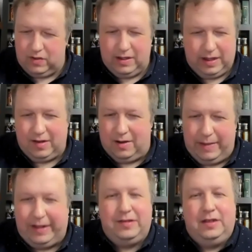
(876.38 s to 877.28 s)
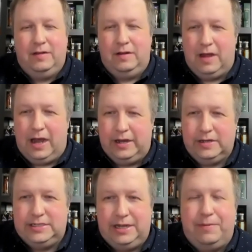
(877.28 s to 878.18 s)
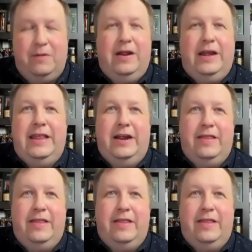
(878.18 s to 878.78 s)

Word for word: that's an amazing sipper right there.